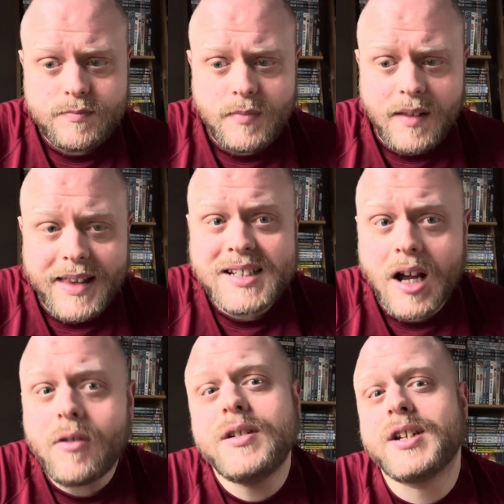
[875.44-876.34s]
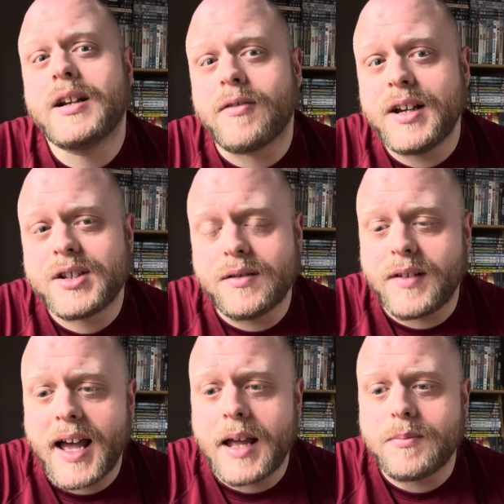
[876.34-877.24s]
this current generation of
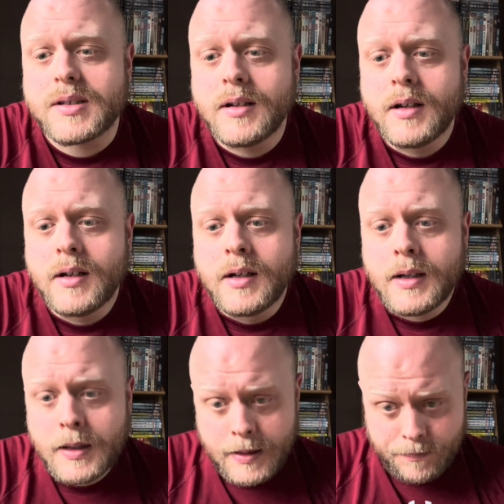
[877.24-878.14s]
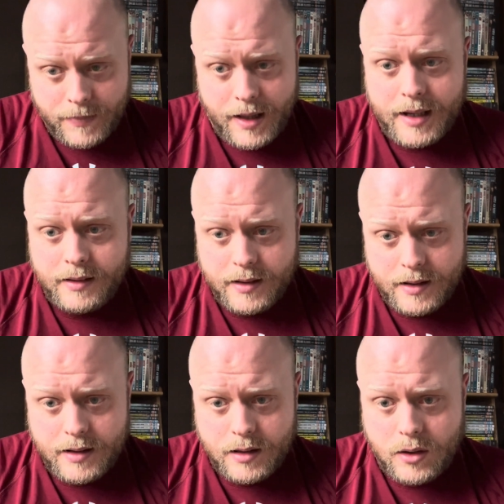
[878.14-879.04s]
games
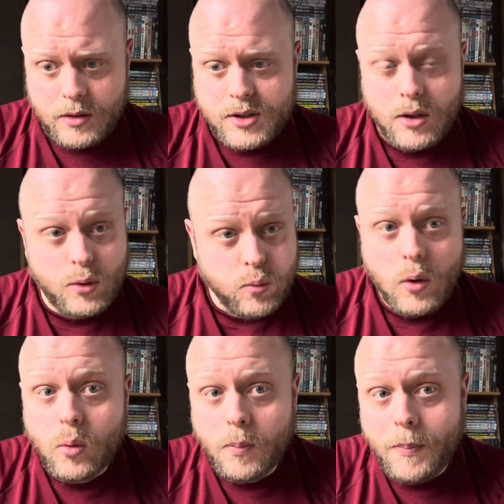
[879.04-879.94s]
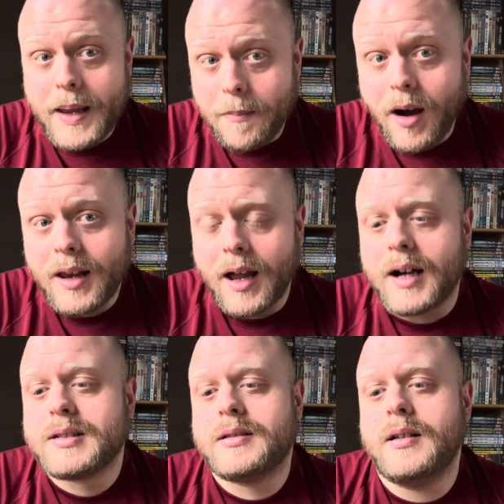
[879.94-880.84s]
and consoles will be my
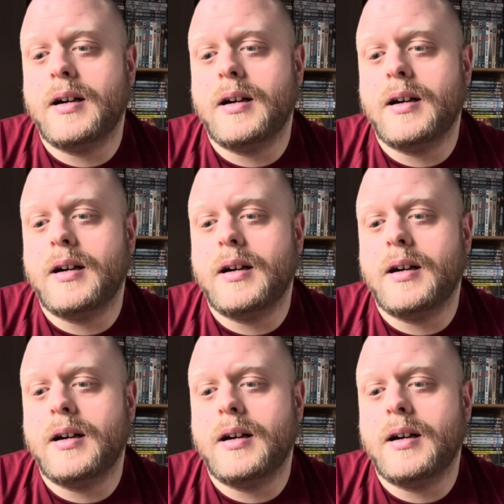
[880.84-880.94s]
last